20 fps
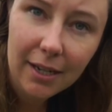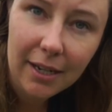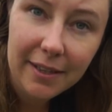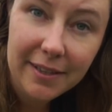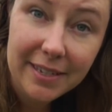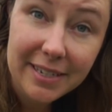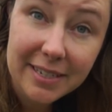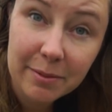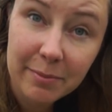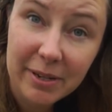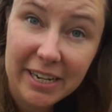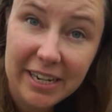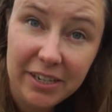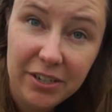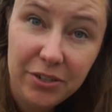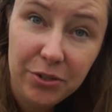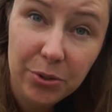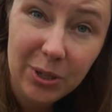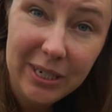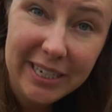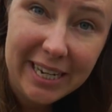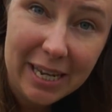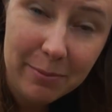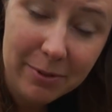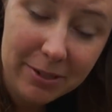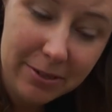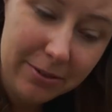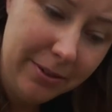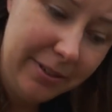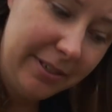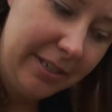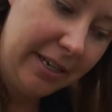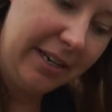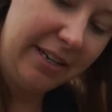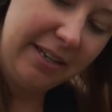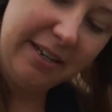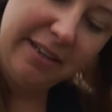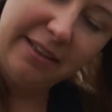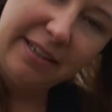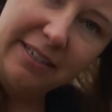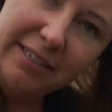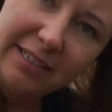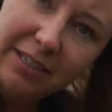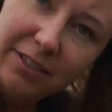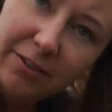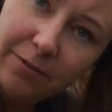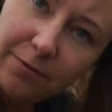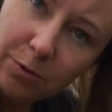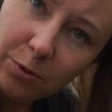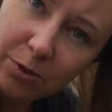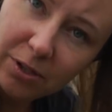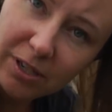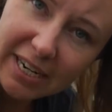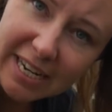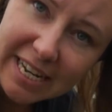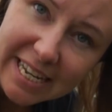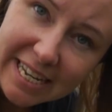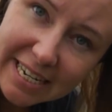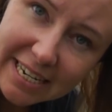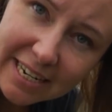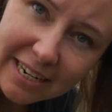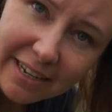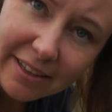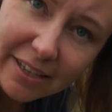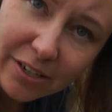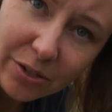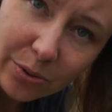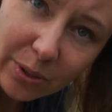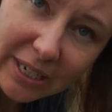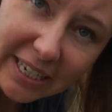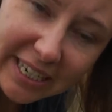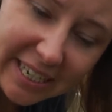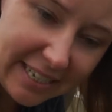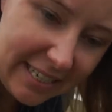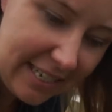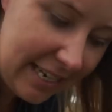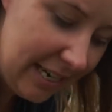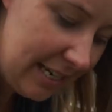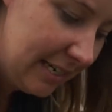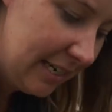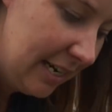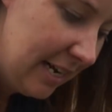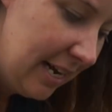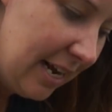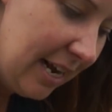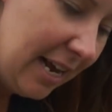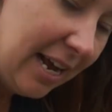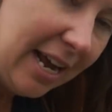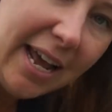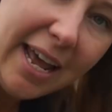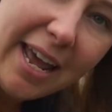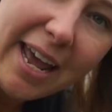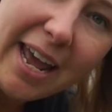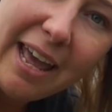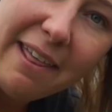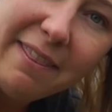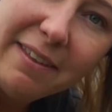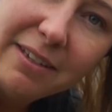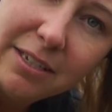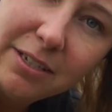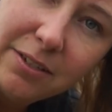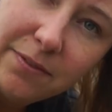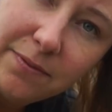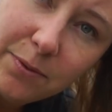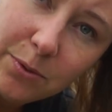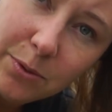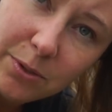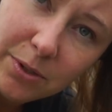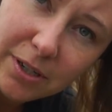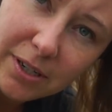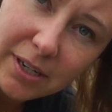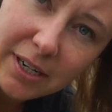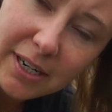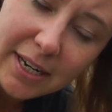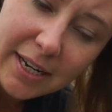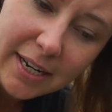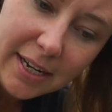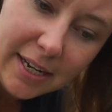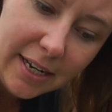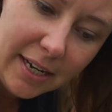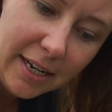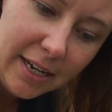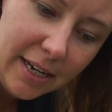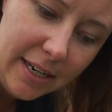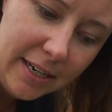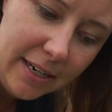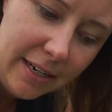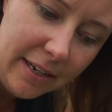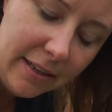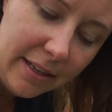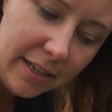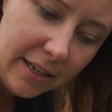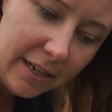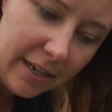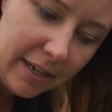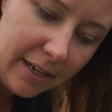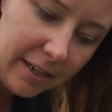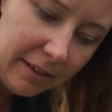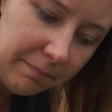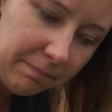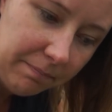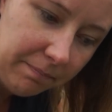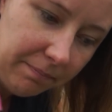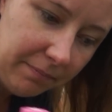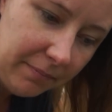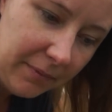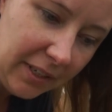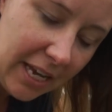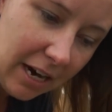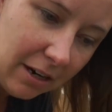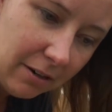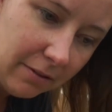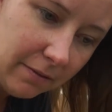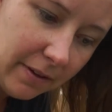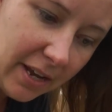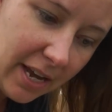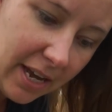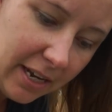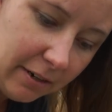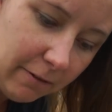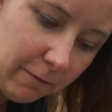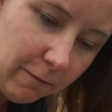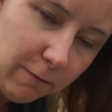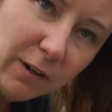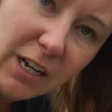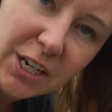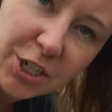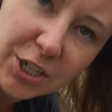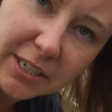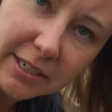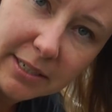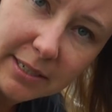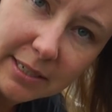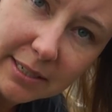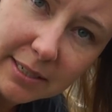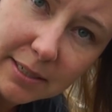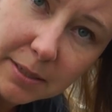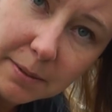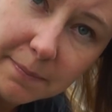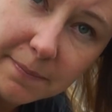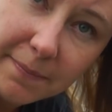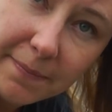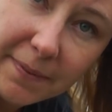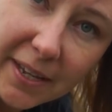And these are my toilet chemicals. This is for in the toilet cassette, and this is for in the caravan flushing system.